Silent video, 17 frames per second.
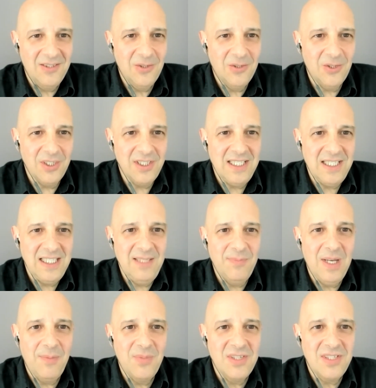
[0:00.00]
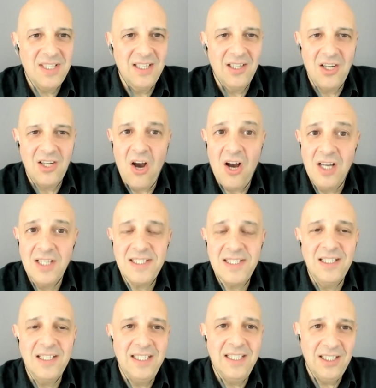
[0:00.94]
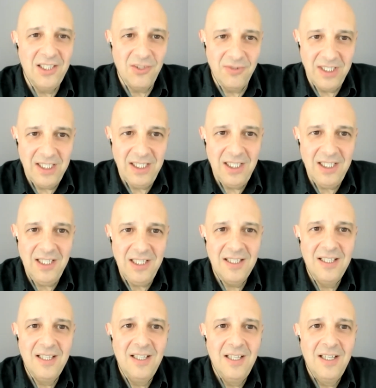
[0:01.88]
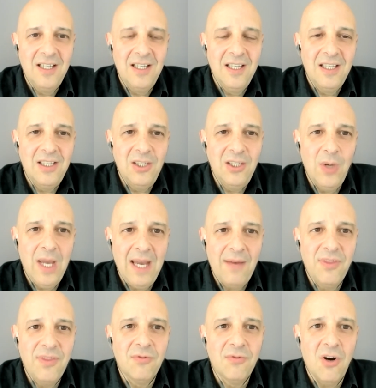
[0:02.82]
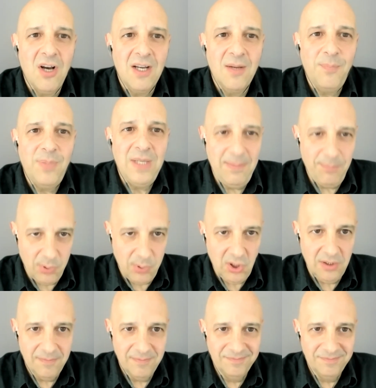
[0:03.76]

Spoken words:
or team members that are constantly agreeing, mm-hmm. you have the wrong people.